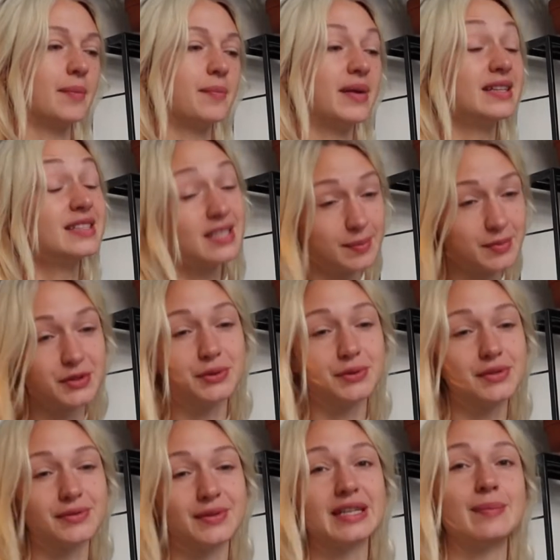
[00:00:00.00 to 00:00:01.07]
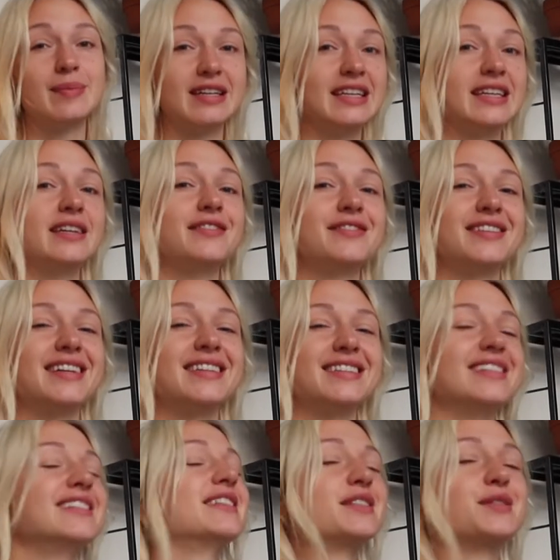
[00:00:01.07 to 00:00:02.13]
But some schools really believe that
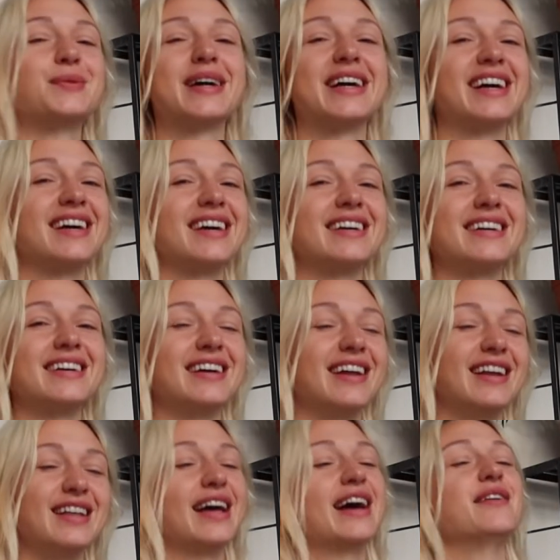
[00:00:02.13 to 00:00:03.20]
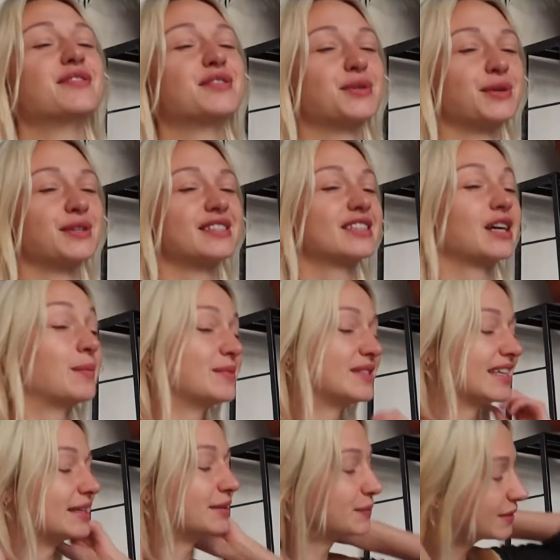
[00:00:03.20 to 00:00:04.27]
this is where life source comes
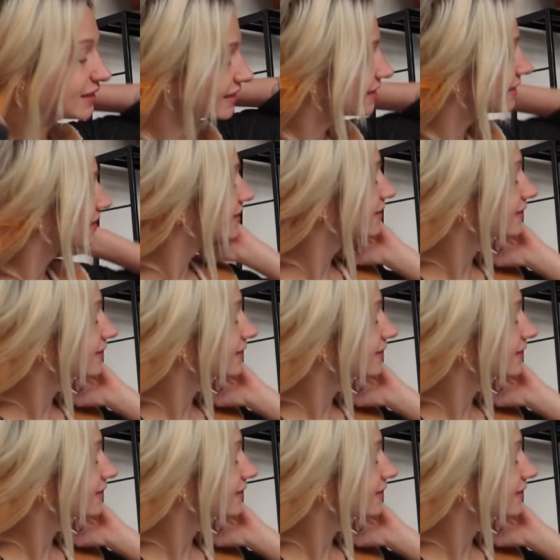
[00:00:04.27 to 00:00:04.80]
in, which is,